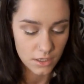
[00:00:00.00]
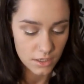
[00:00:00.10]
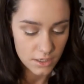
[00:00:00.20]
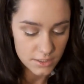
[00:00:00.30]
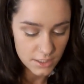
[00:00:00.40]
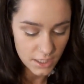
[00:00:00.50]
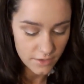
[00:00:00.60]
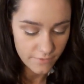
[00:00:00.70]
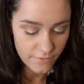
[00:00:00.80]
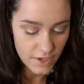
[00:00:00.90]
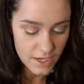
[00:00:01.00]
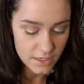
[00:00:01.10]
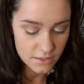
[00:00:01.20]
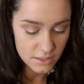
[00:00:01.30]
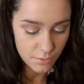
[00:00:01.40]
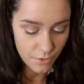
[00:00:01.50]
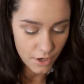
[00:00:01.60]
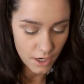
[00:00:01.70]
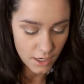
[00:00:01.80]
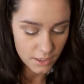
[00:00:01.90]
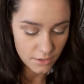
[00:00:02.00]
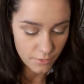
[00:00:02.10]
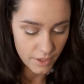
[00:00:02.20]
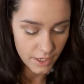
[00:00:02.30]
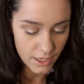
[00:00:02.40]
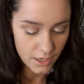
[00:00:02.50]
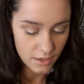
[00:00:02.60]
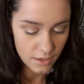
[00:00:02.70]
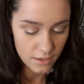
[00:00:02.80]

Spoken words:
because it like fans the product away.